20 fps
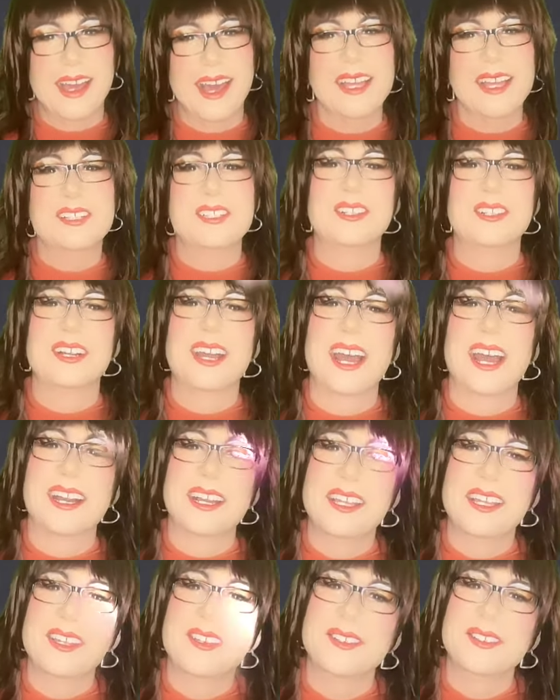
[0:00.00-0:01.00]
Gosh, you're
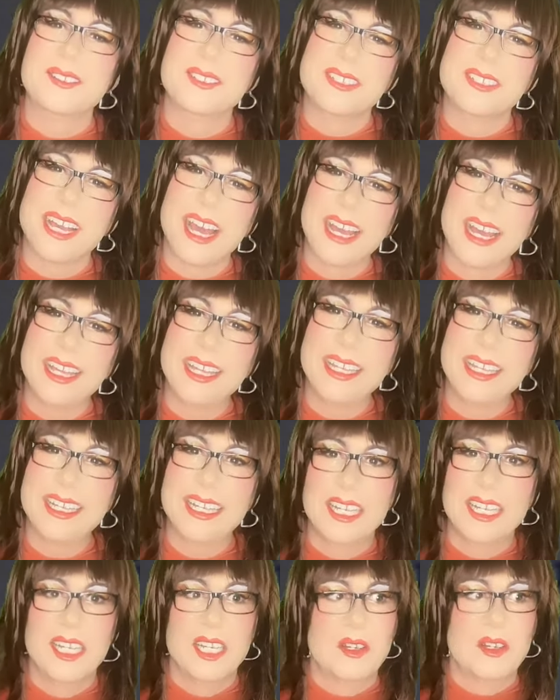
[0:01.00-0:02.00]
kind of cute, Shaggy.
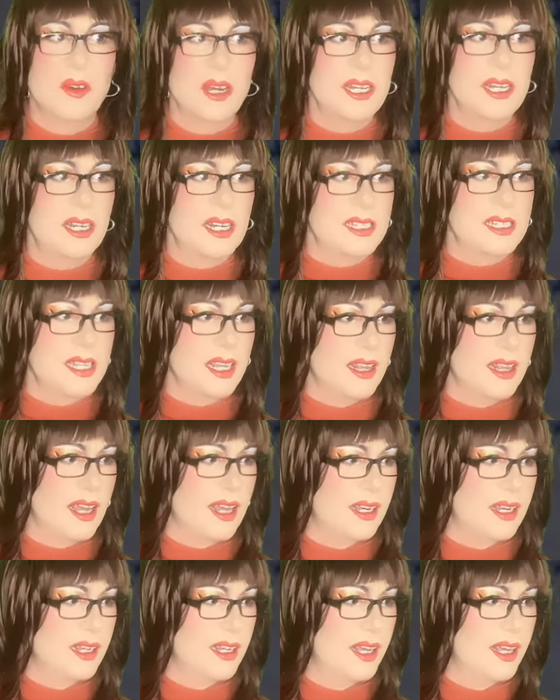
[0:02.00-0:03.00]
Why did I say
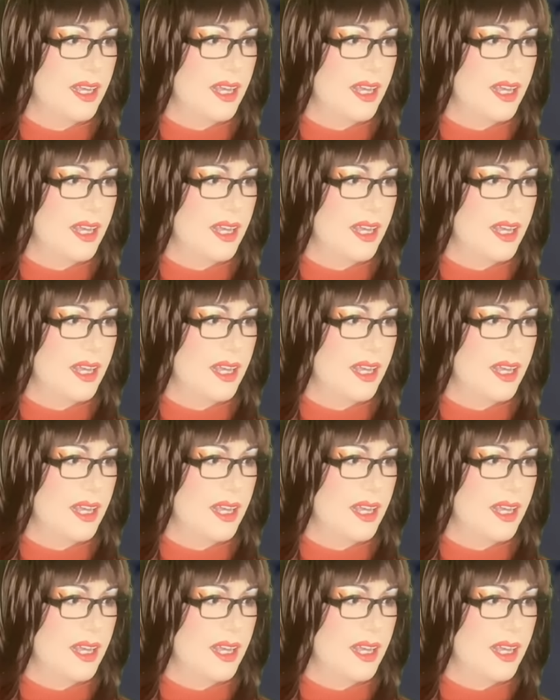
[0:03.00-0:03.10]
that?